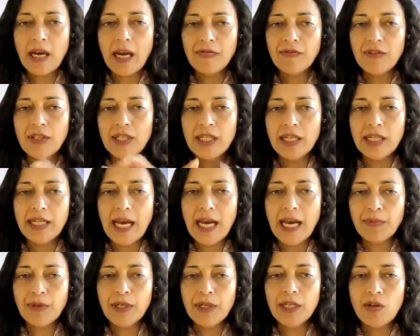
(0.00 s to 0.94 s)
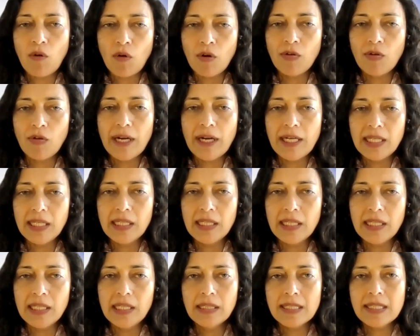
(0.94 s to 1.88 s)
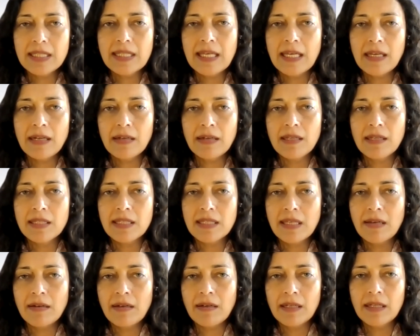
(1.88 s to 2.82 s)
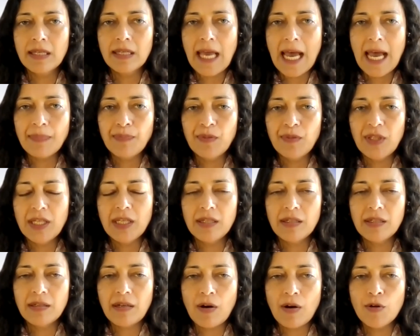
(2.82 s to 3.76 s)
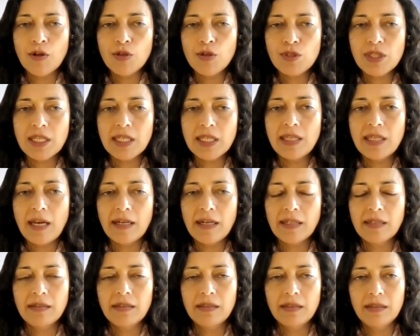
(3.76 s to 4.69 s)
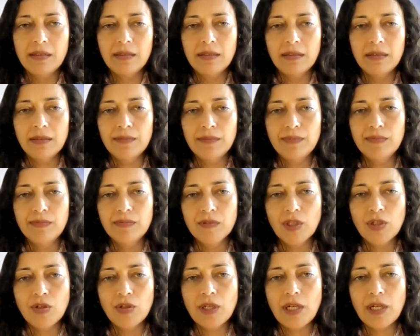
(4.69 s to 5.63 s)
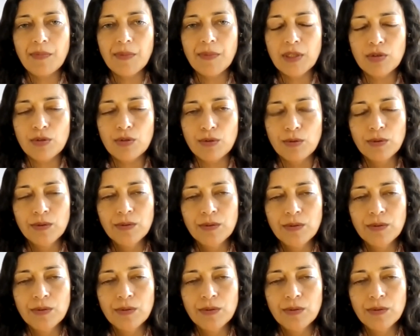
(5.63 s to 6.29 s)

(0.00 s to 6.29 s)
Have they adapted already? Is there a gap there? How do you see that, coming through?